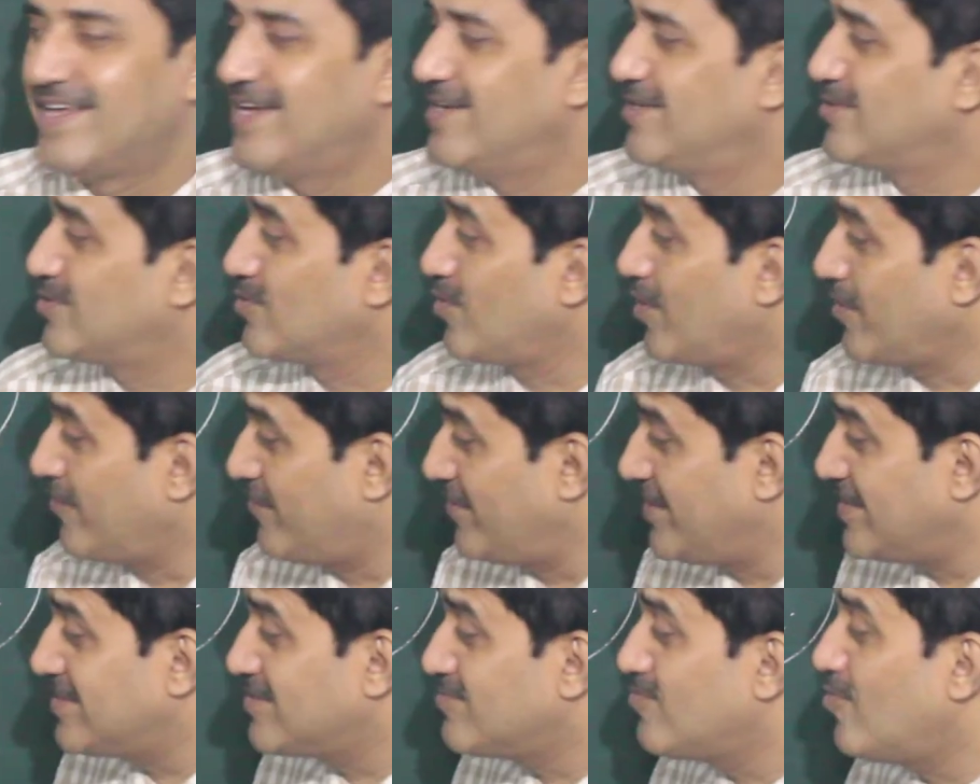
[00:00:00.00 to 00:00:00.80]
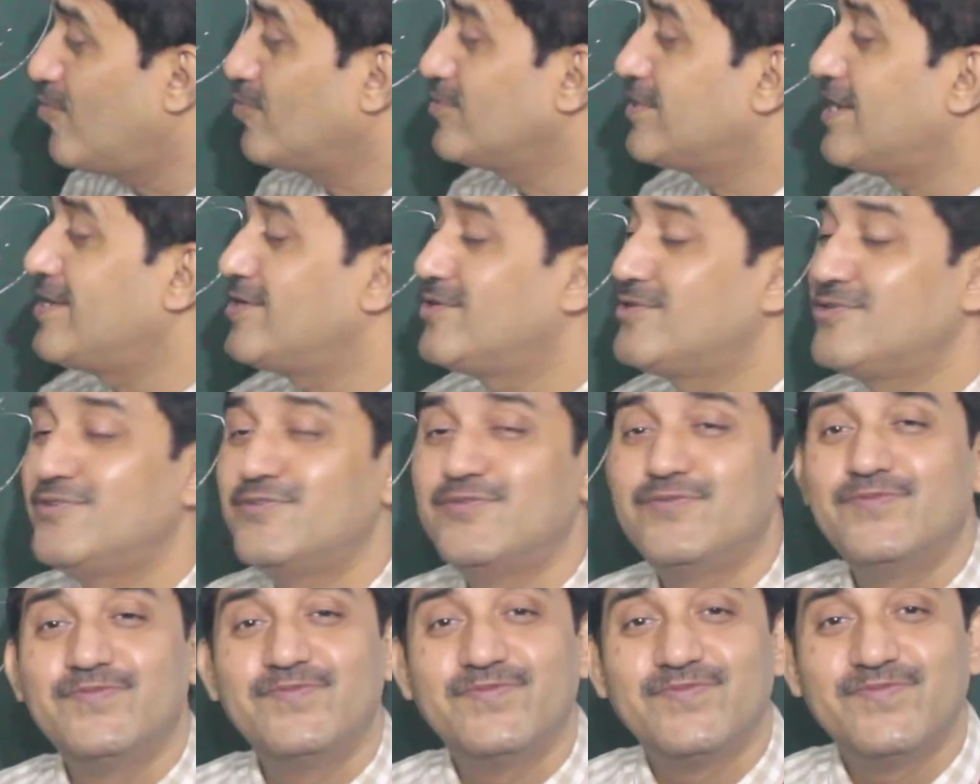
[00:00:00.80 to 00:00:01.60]
So if it is more than
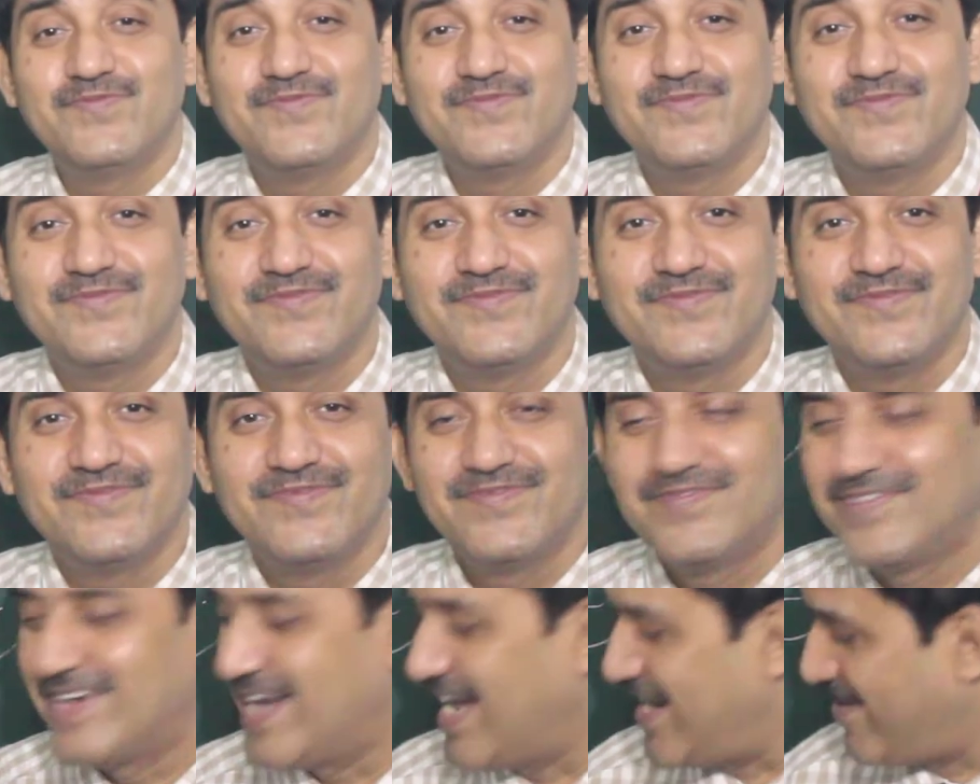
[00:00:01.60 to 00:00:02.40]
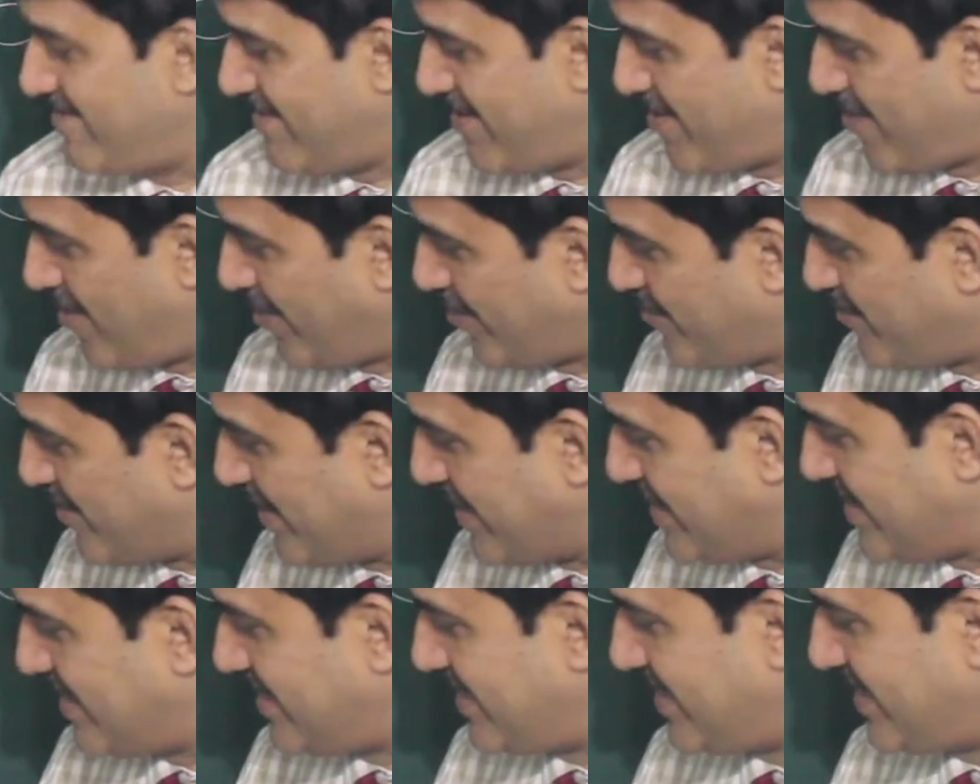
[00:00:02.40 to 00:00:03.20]
2, it will not
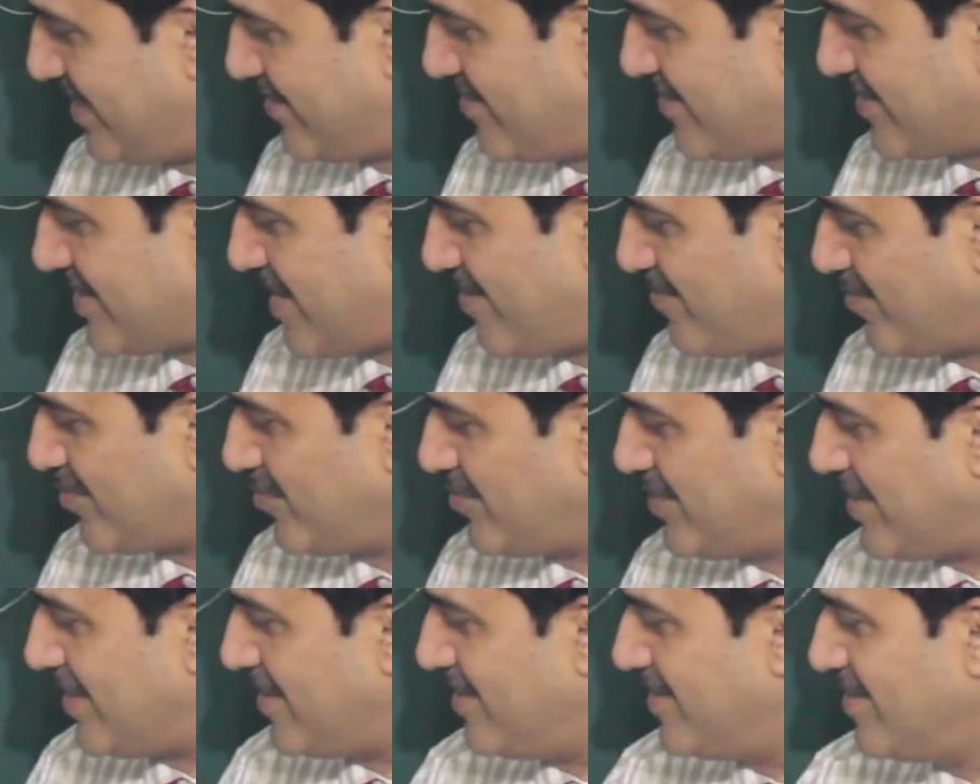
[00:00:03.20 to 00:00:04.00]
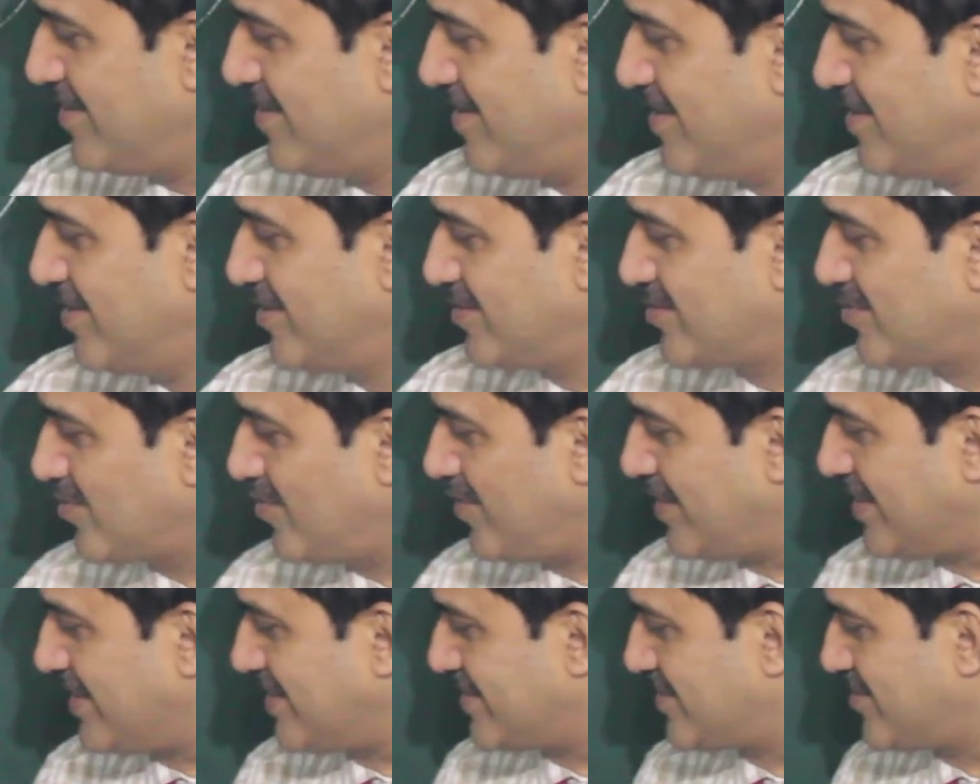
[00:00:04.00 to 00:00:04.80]
print, it will come here, so
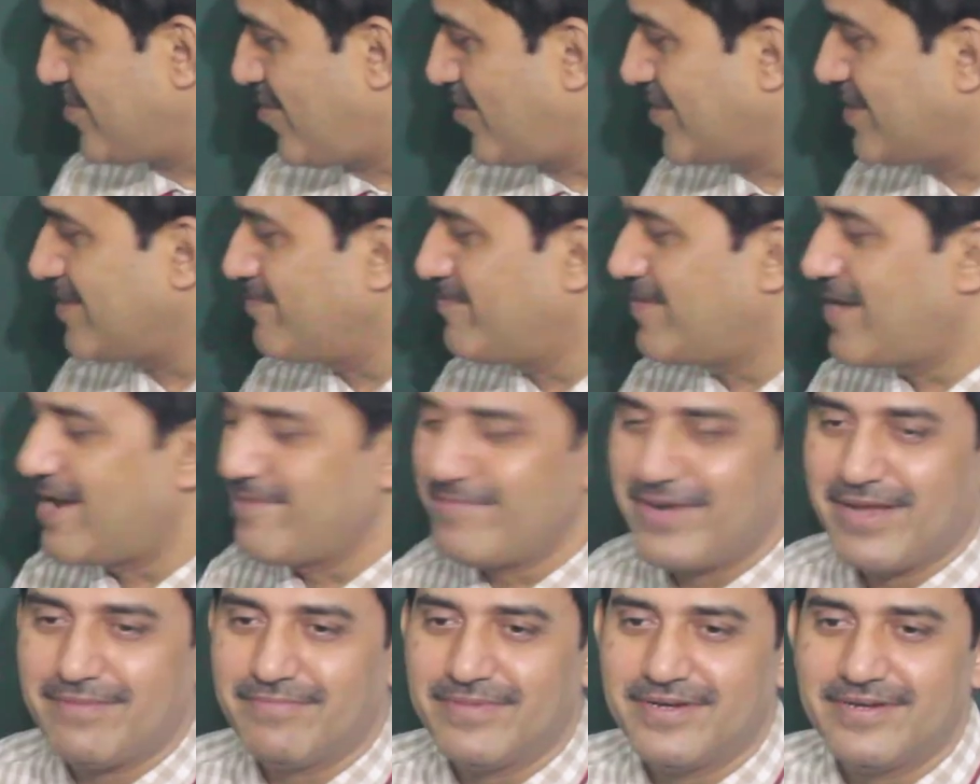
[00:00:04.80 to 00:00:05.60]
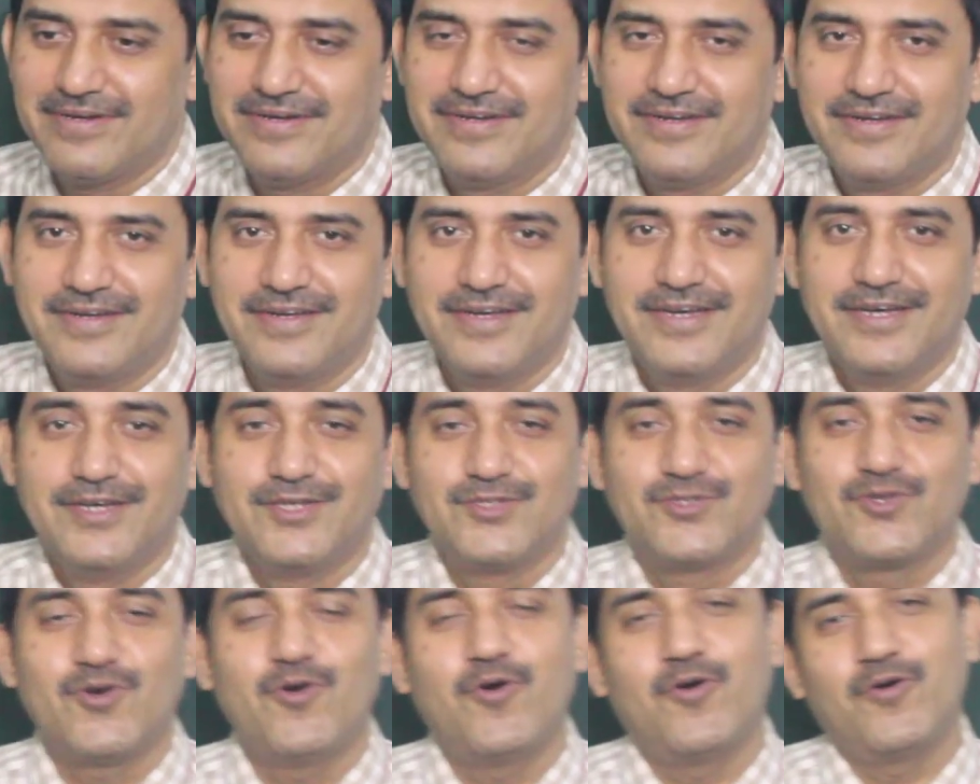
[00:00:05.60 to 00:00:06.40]
it is not a prime number.
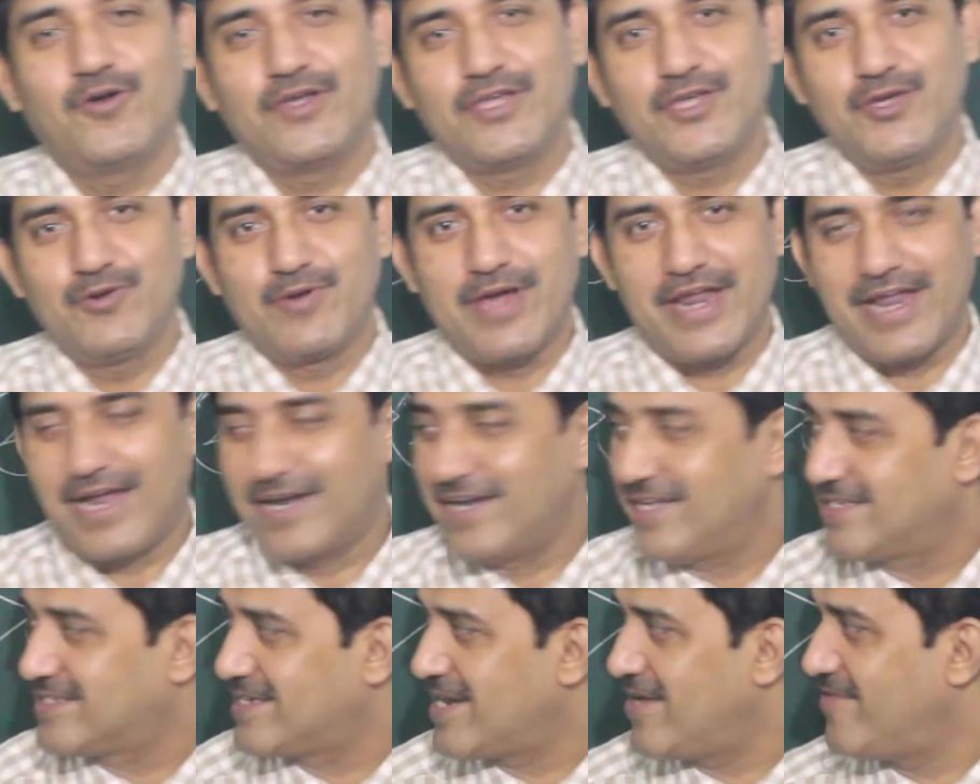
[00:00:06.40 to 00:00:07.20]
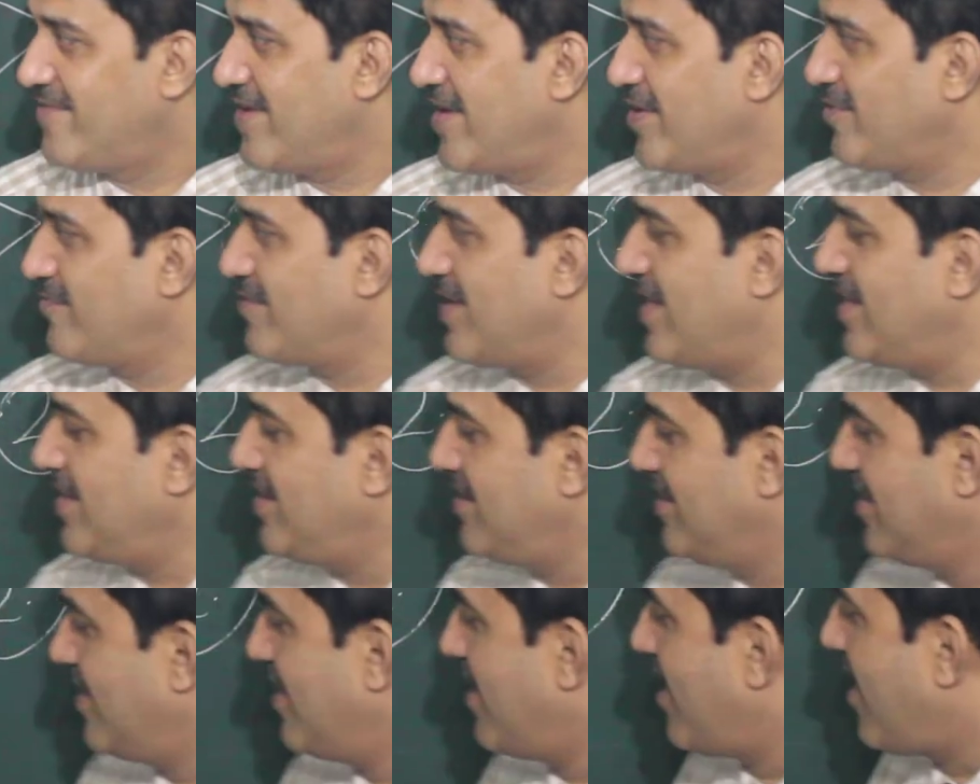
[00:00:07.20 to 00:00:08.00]
So you can understand very
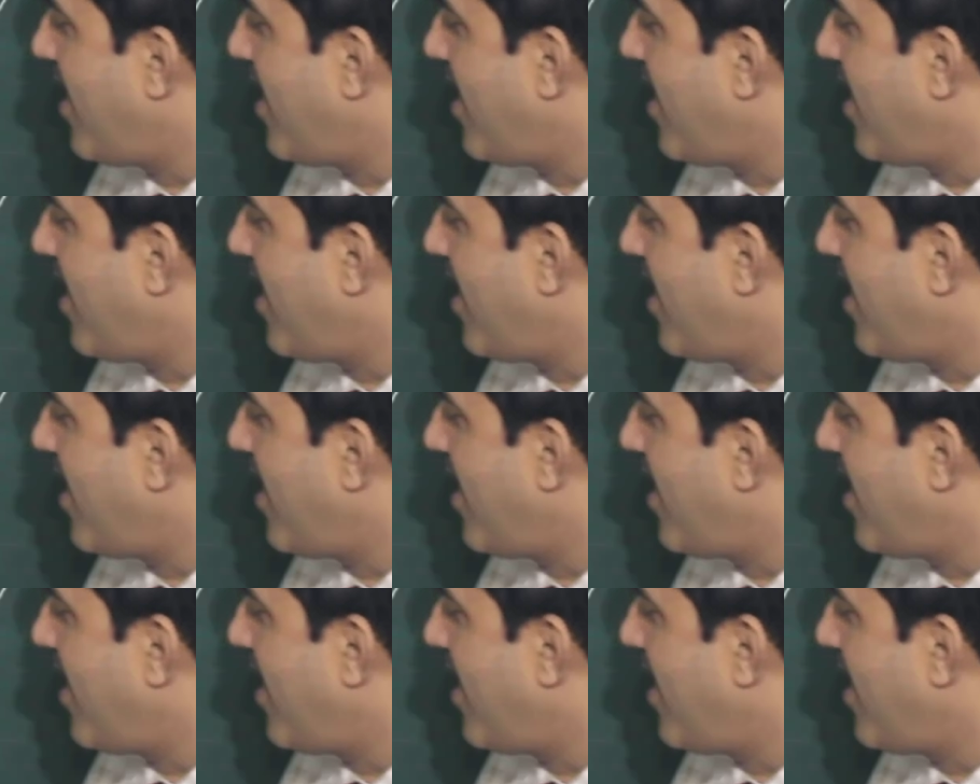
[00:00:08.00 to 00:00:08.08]
well